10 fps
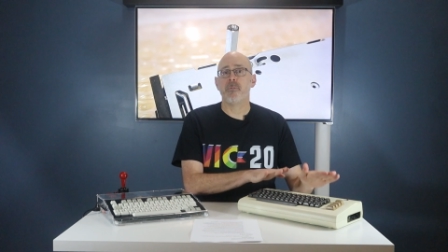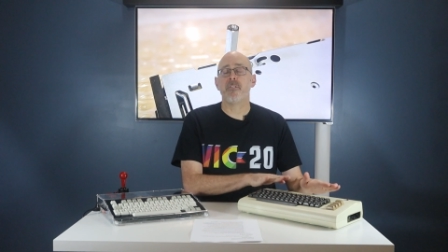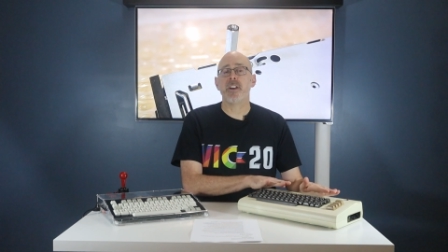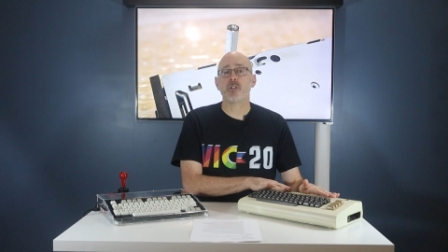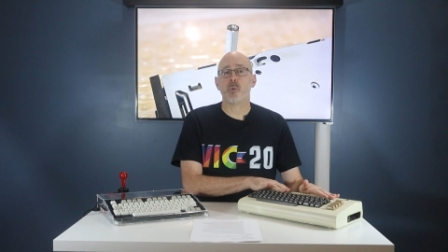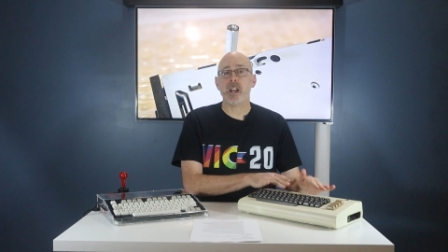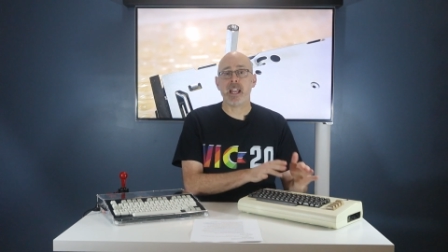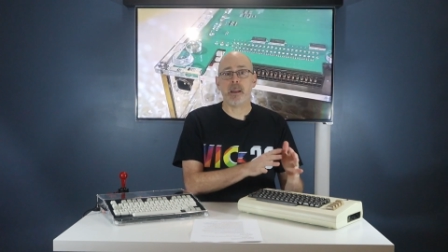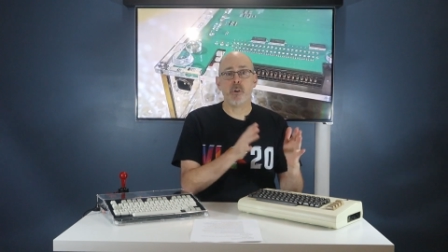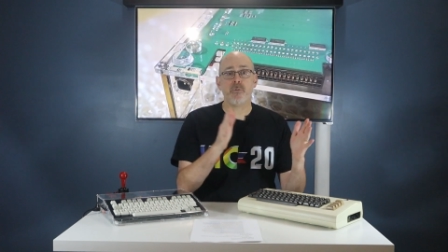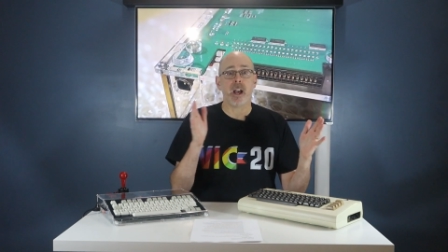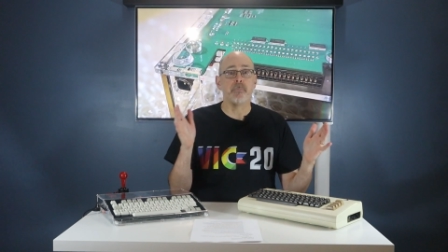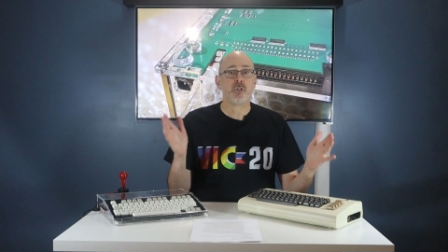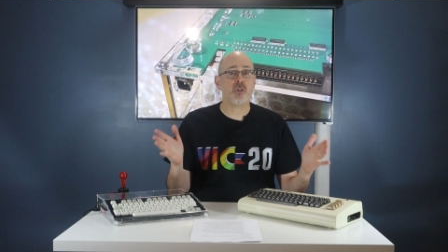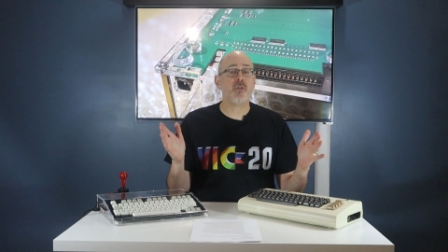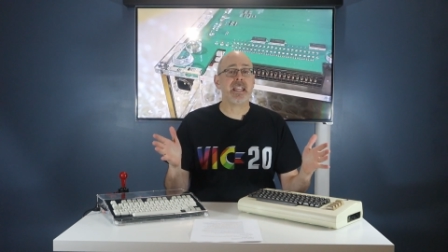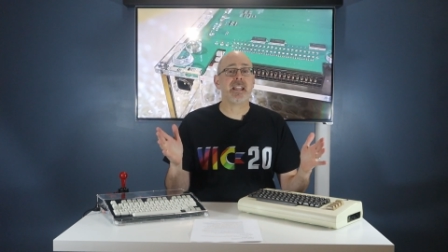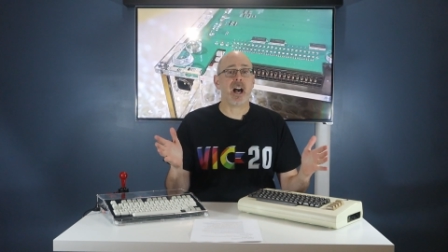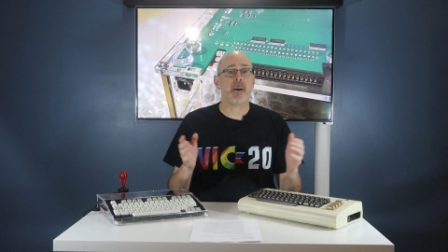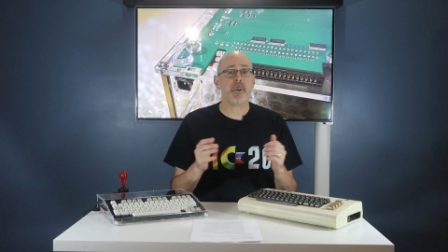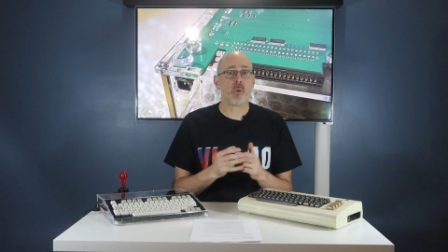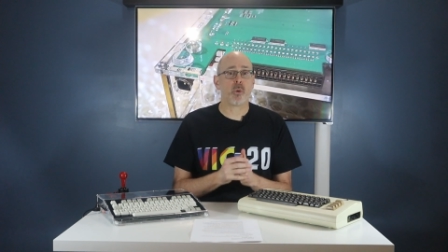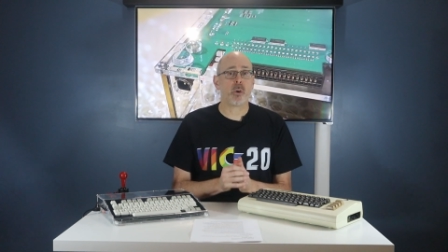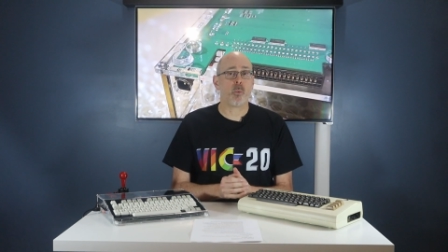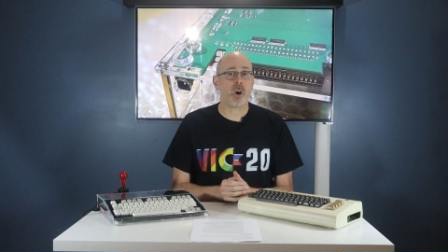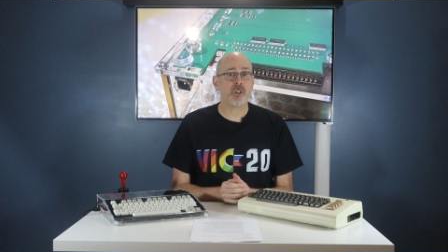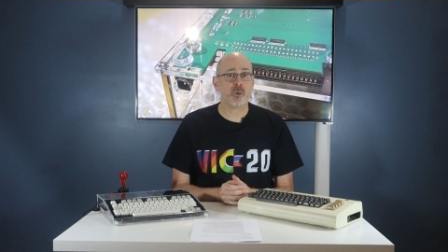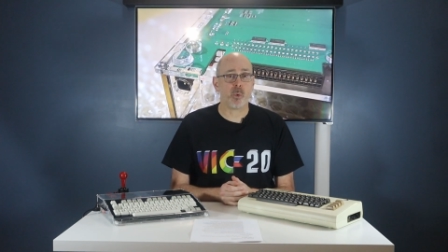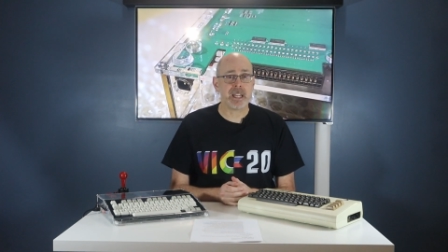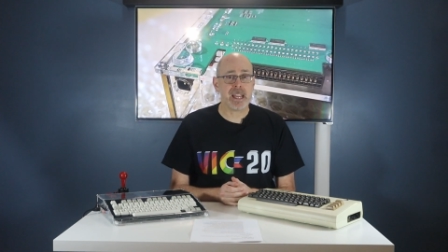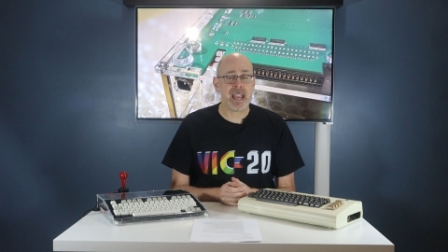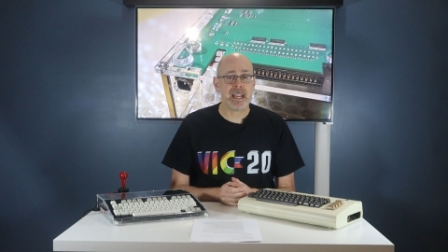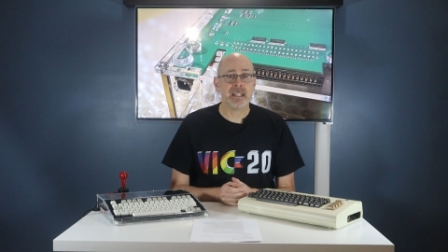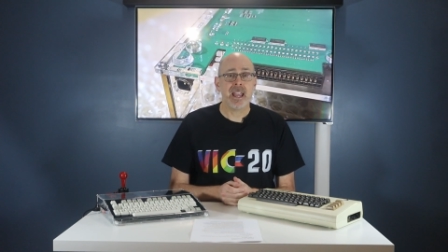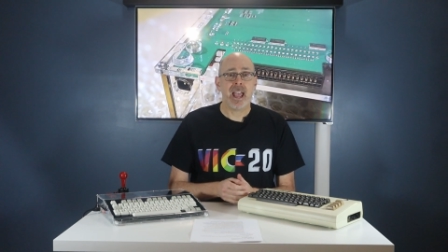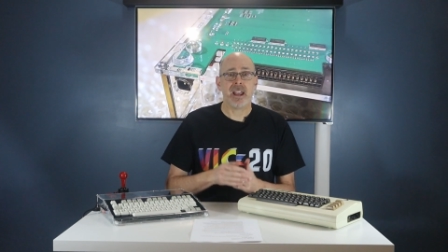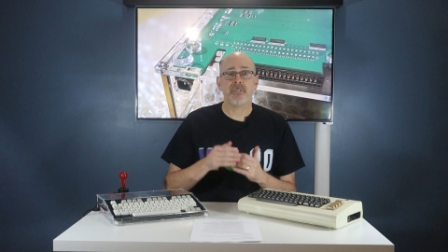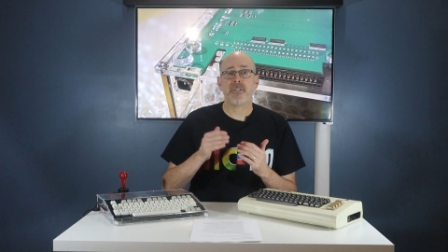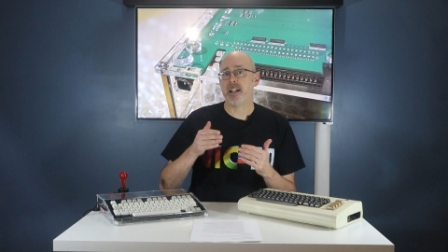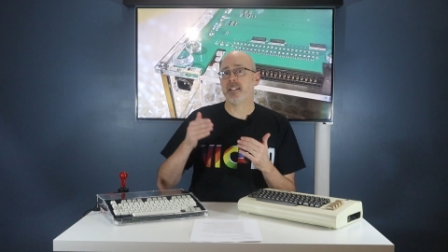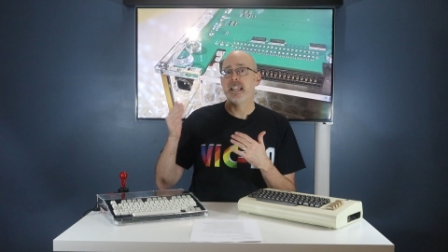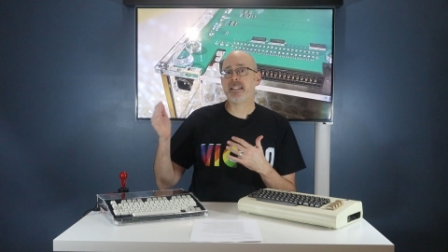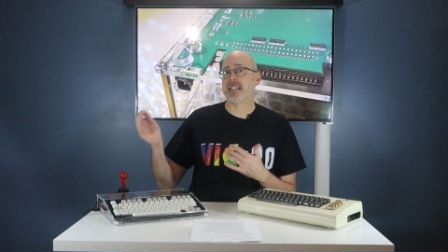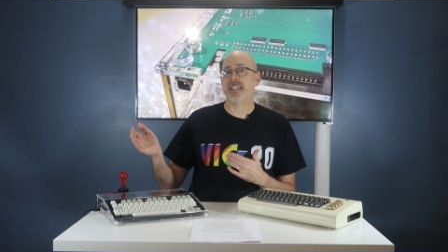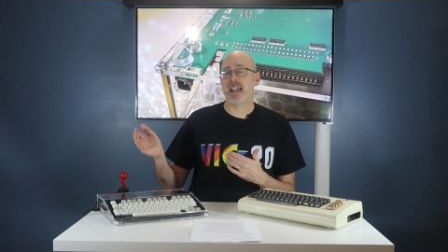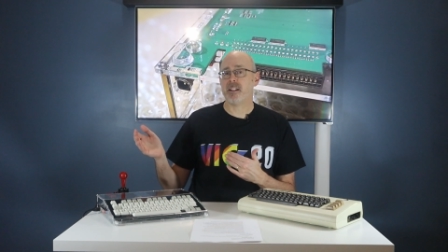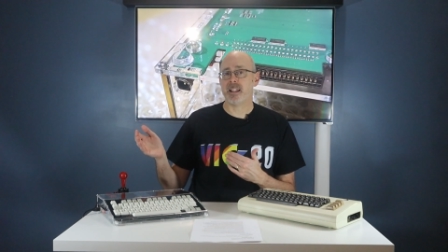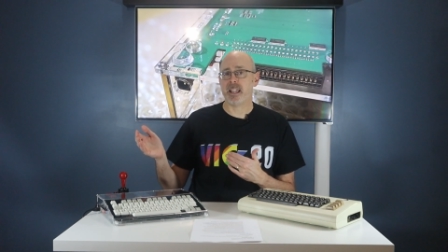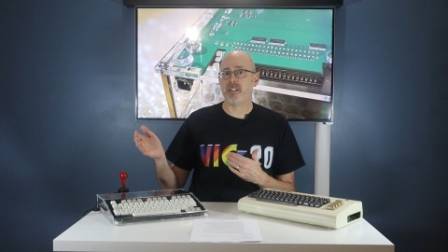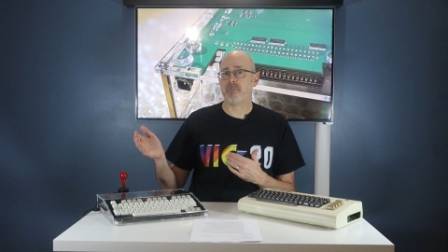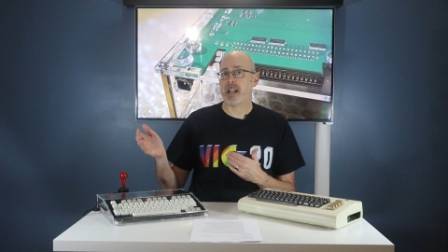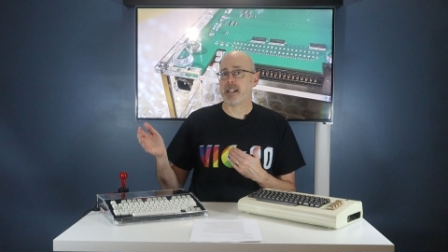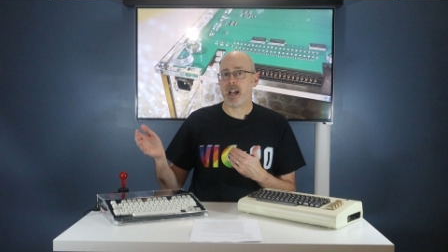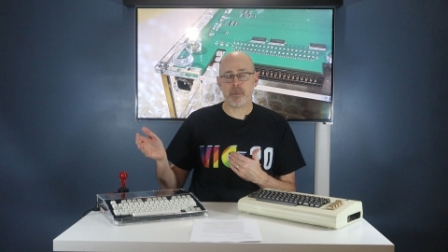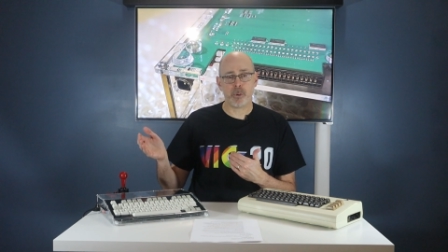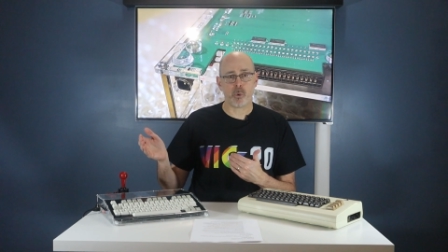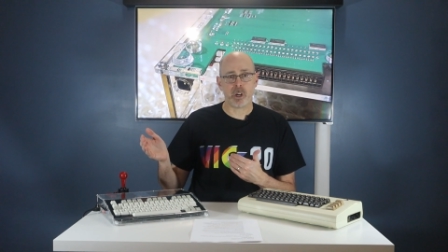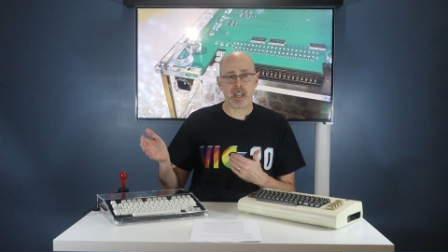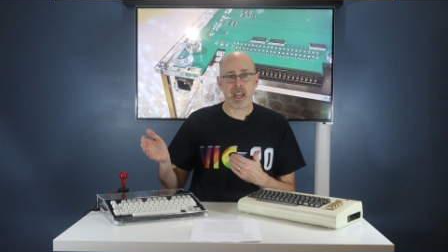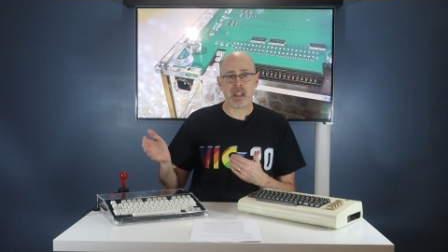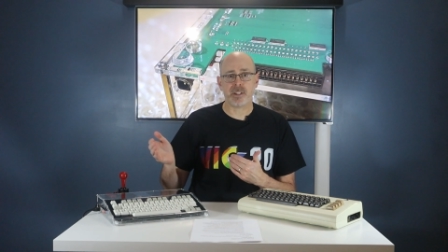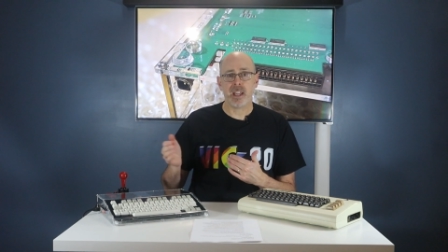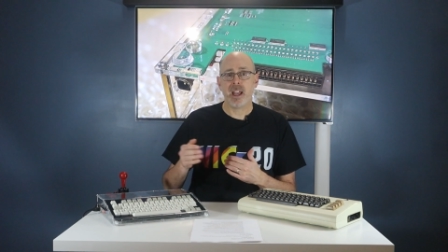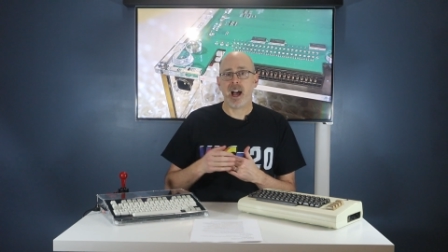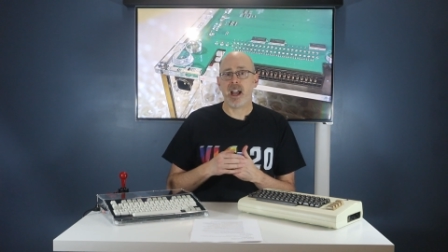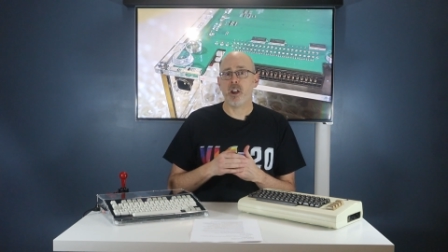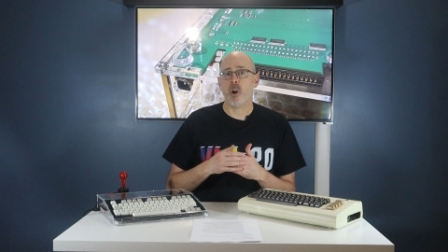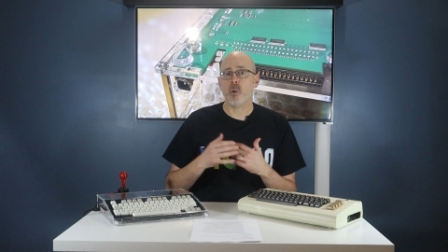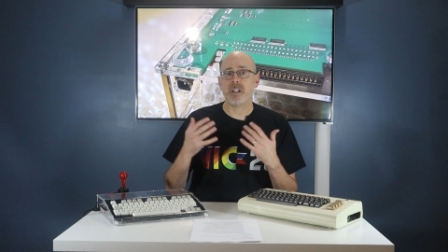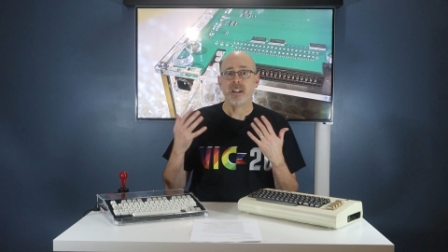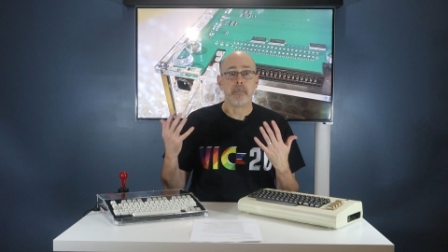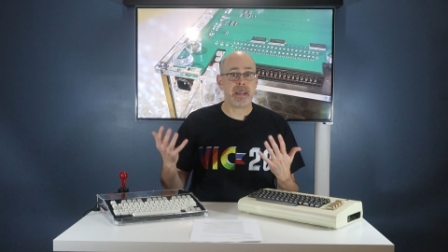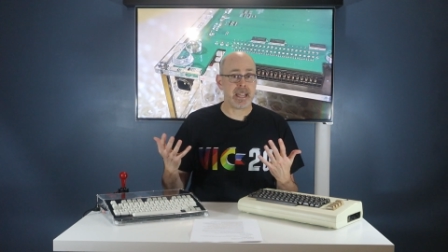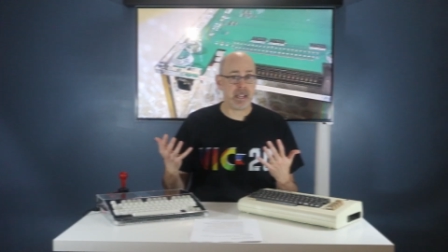From the VIC-20, I moved up to the Commodore 128. And finally, at the tail end of my Commodore days, I owned an